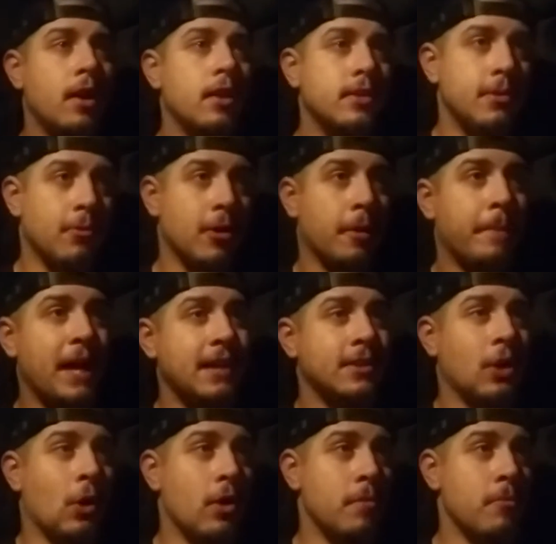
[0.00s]
to work
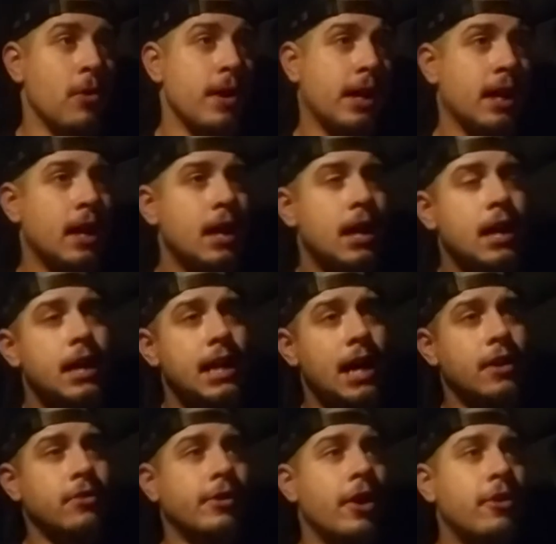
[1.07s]
past a heartbreak.
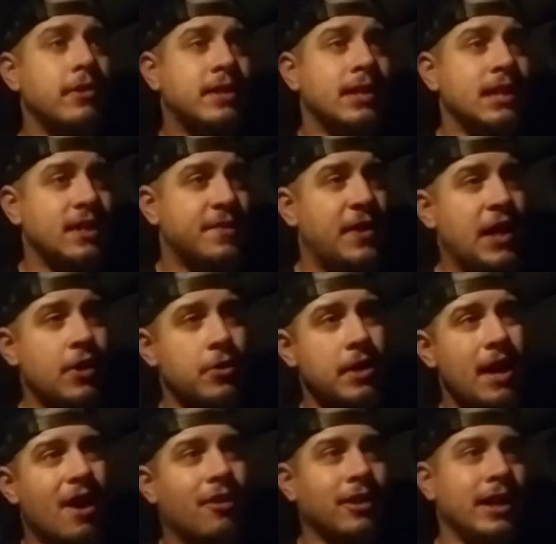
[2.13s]
Now, you'll notice in this video
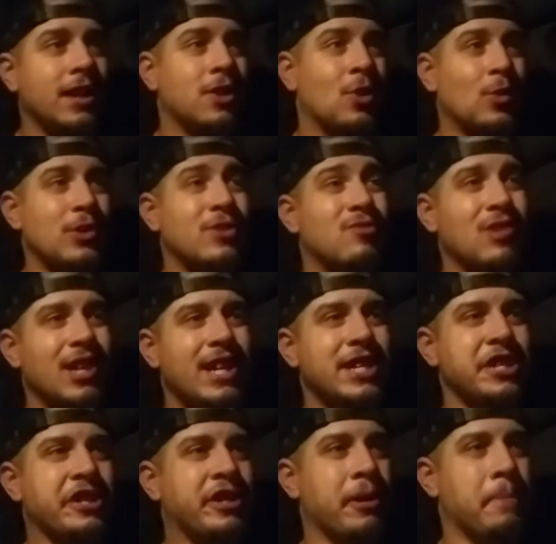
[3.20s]
that I'll lean towards
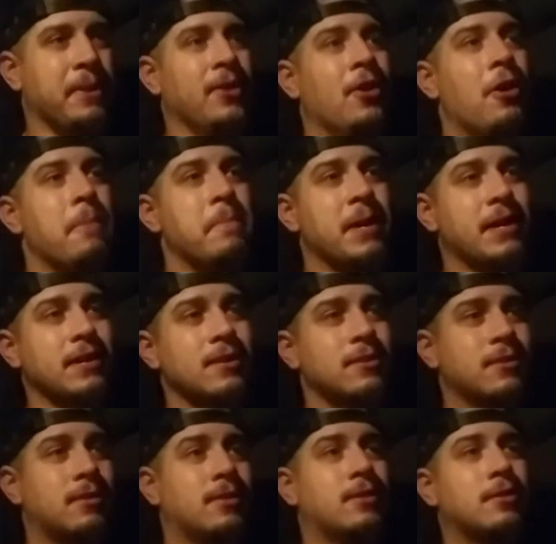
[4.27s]
relationship a lot,
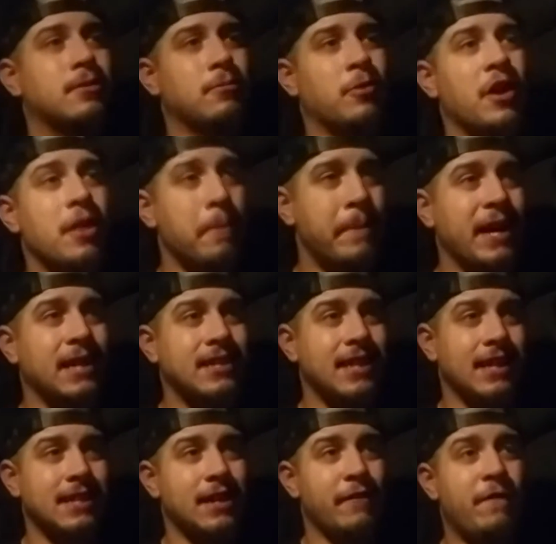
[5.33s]
because one of the biggest
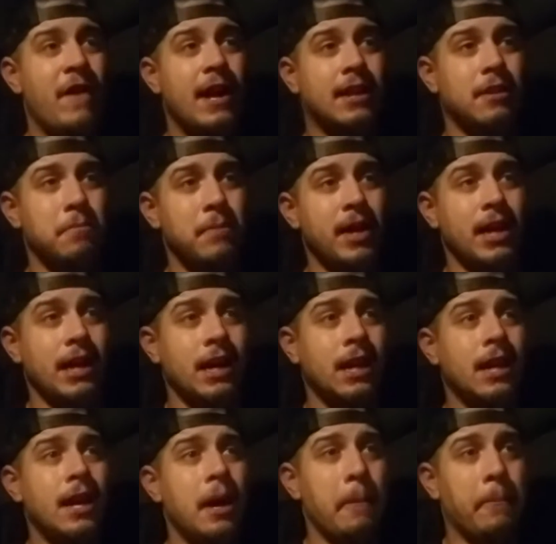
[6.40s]
things that affected me,
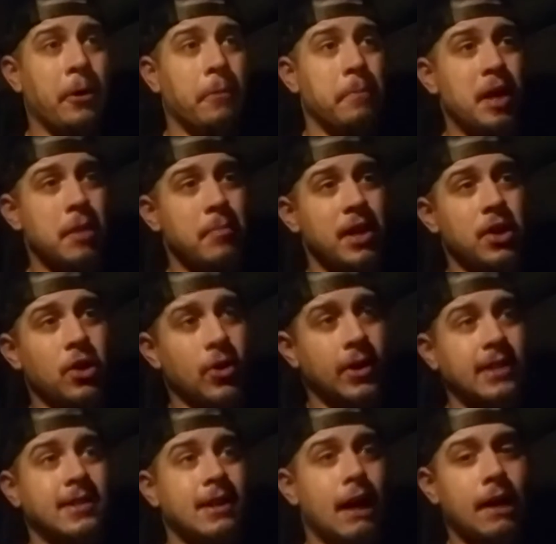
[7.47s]
put me in my
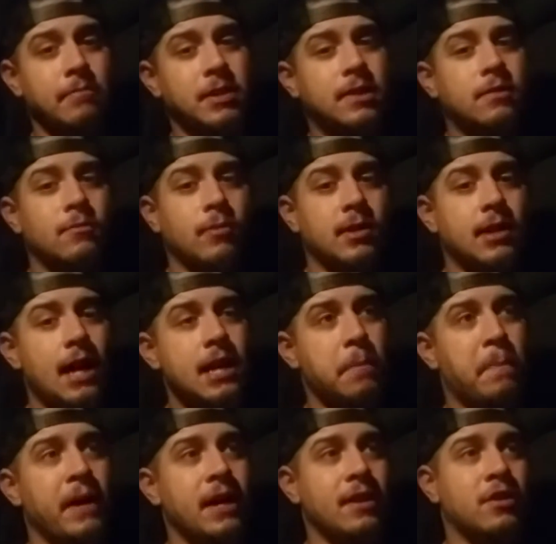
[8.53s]
darkest times, was I
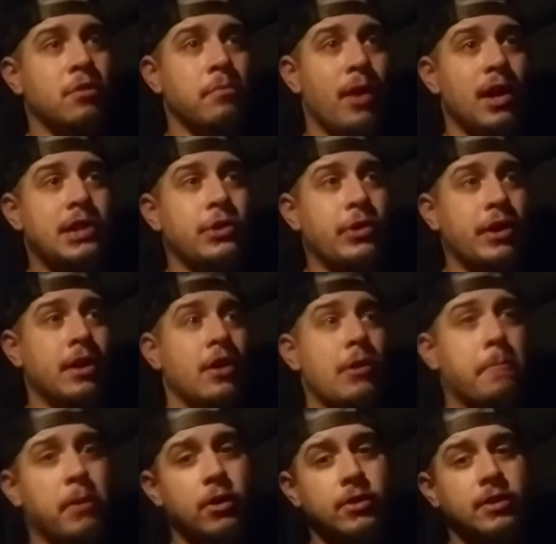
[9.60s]
depended too much on
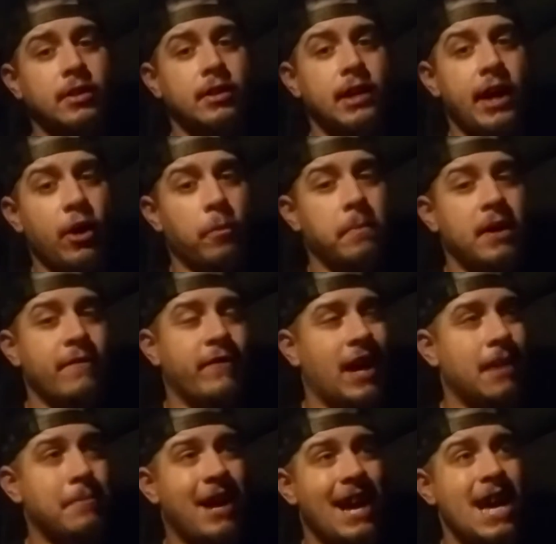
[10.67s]
another person to help me
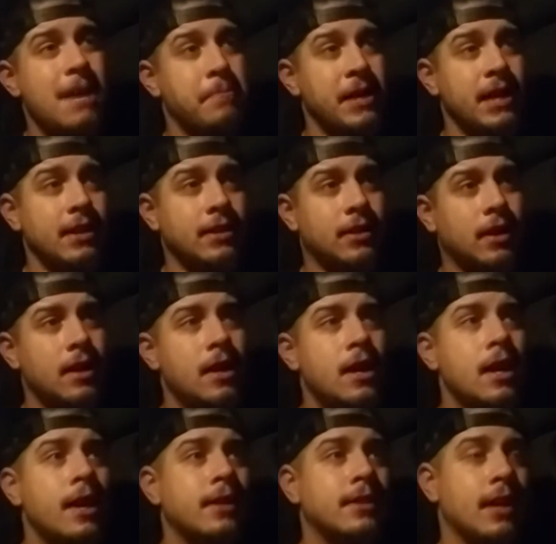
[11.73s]
find my happiness.
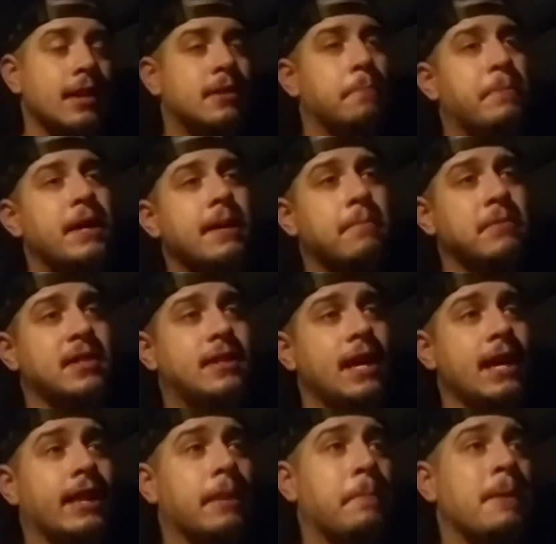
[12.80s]
See, that's a big
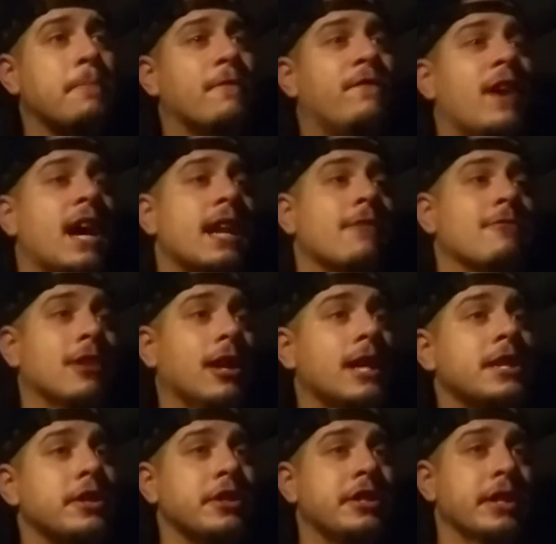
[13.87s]
mistake that people find in
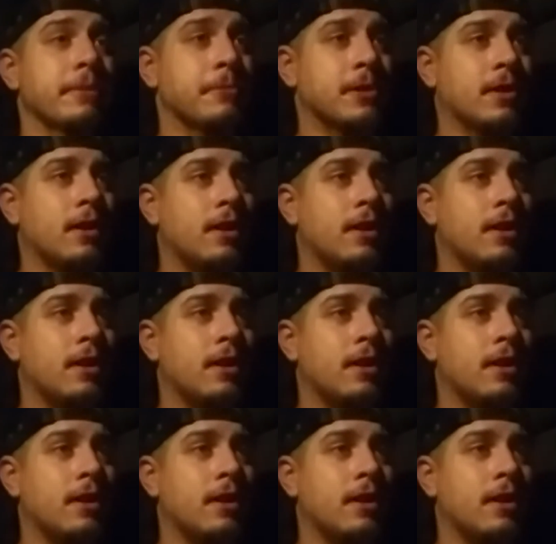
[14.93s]
relationships,